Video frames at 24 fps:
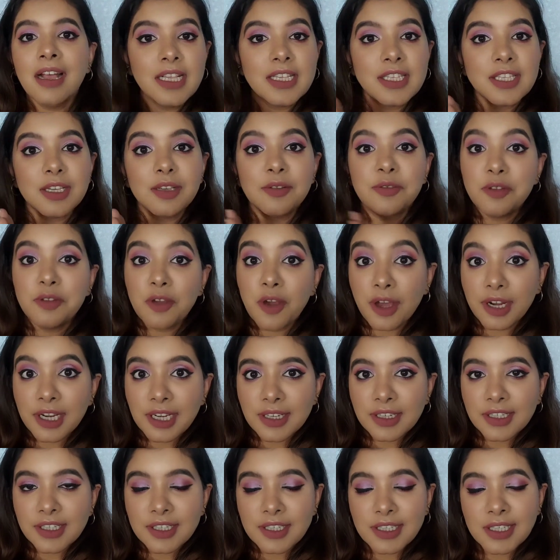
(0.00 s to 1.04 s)
So if you're
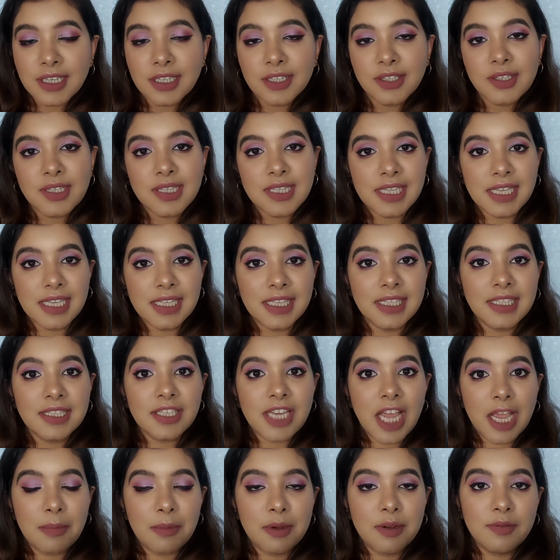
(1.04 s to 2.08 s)
interested to see this
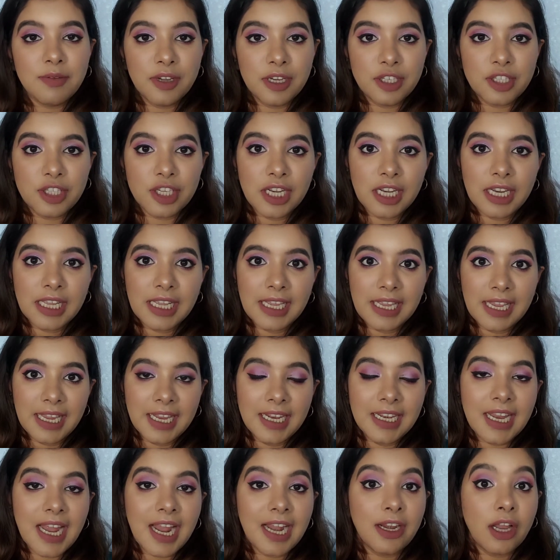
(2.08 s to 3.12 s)
diamond facial
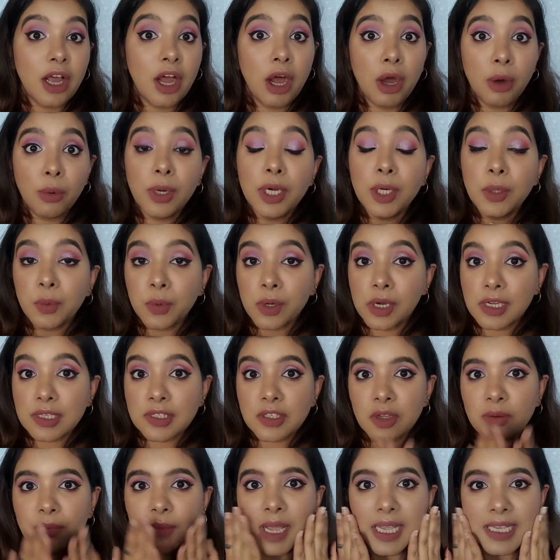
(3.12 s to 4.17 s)
kit and how it works
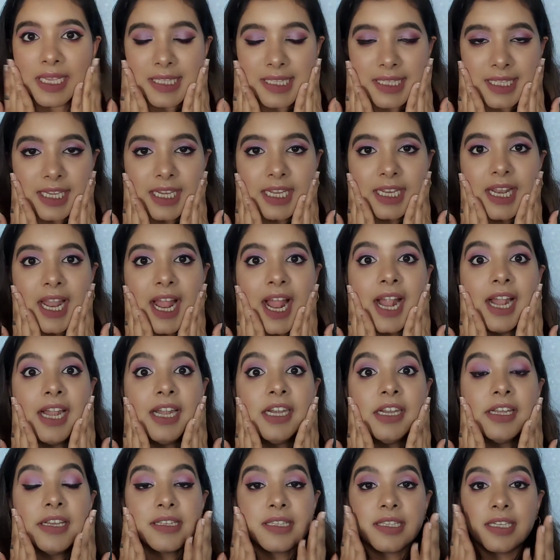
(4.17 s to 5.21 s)
on my skin
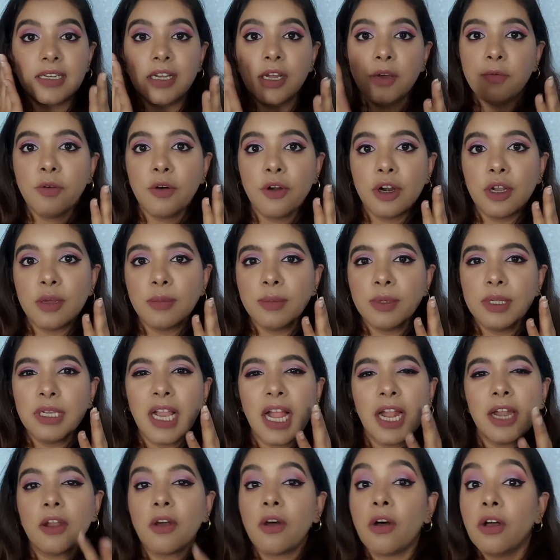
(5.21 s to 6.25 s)
and is it affordable
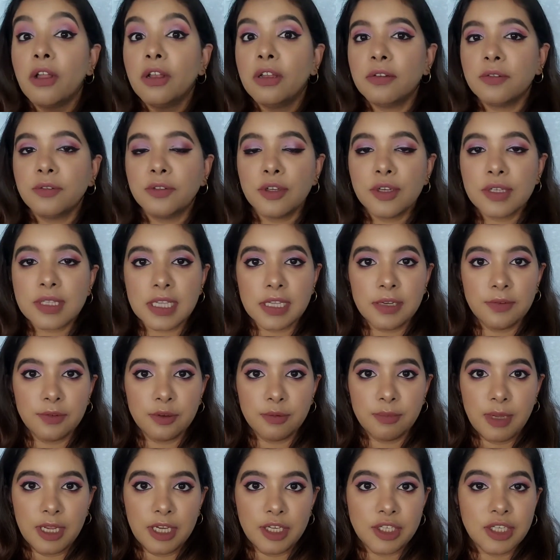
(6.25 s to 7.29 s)
and all of those
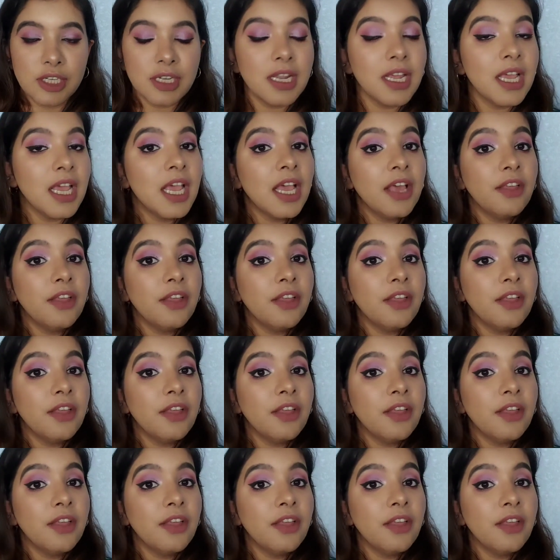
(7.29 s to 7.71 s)
information,